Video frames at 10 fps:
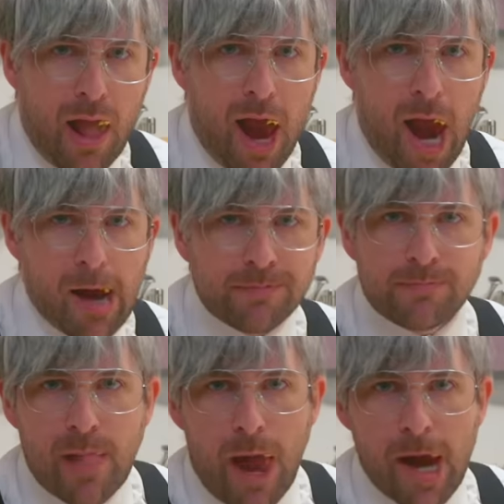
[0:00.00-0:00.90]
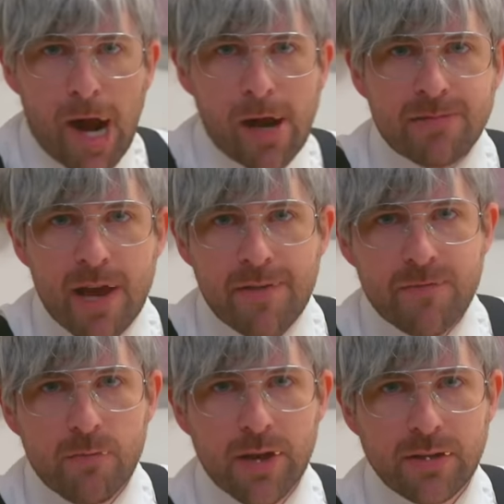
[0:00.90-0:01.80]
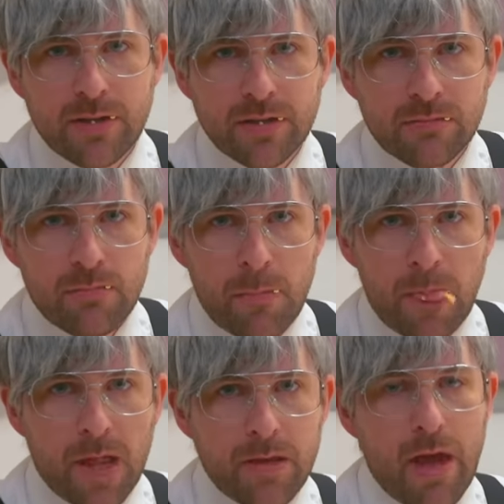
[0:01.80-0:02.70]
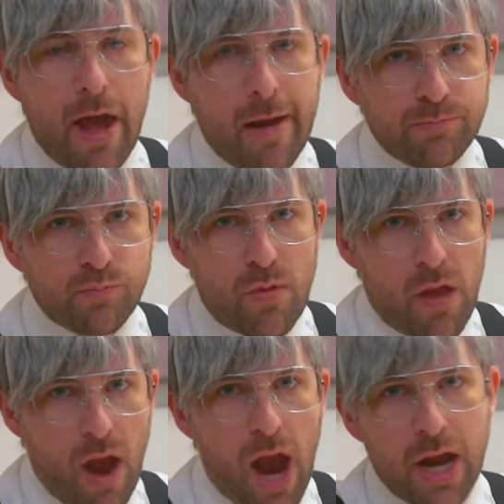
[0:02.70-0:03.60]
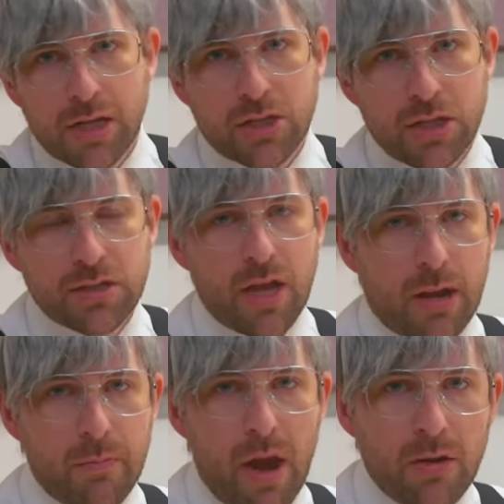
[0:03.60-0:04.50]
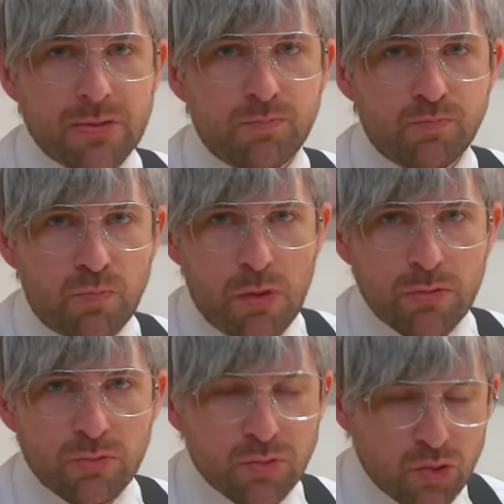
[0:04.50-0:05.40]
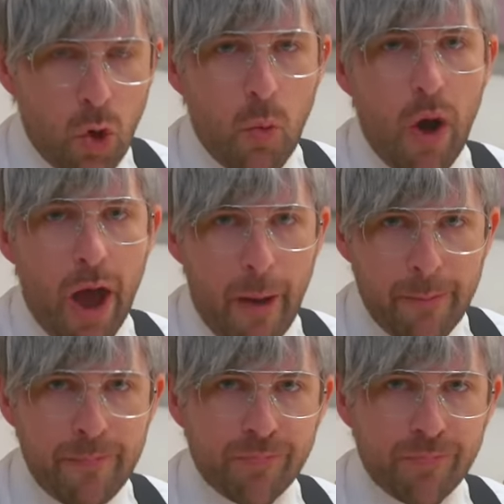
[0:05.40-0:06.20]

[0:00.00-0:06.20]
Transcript: Hi, I'm Dave from Wendy's. Yeah, I eat cheese like a mouse. So what?